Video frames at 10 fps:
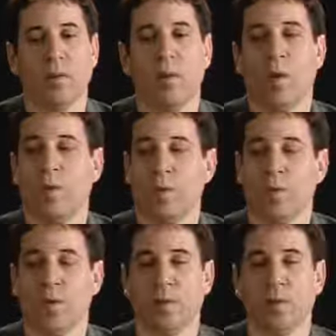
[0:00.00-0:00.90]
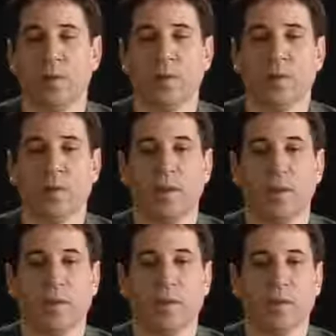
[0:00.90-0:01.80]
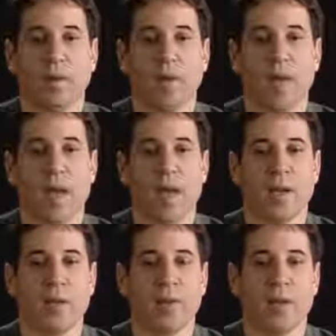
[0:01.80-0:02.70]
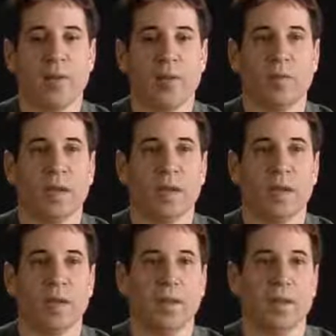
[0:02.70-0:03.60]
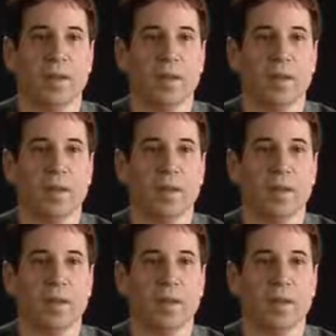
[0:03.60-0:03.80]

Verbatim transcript: all of these different aspects of my